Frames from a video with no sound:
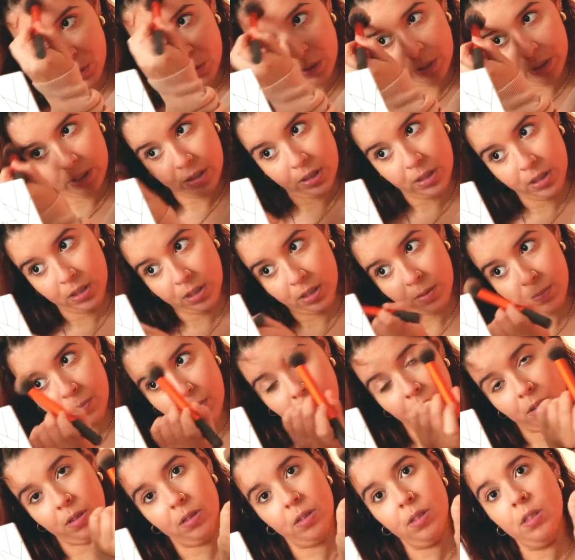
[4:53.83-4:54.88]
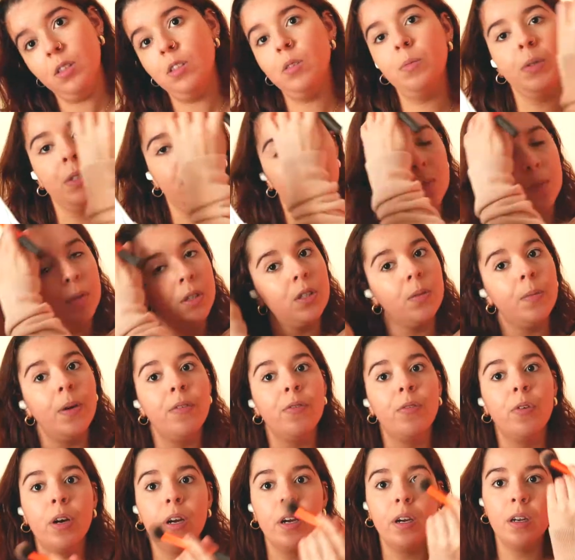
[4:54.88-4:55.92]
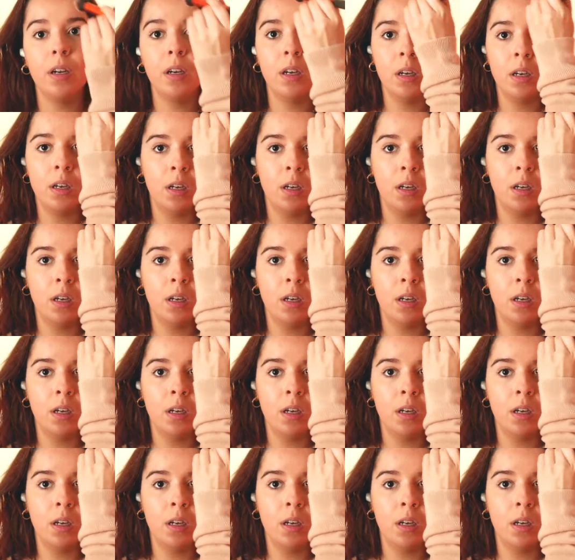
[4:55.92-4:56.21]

Maybe put a little bit too much on my forehead.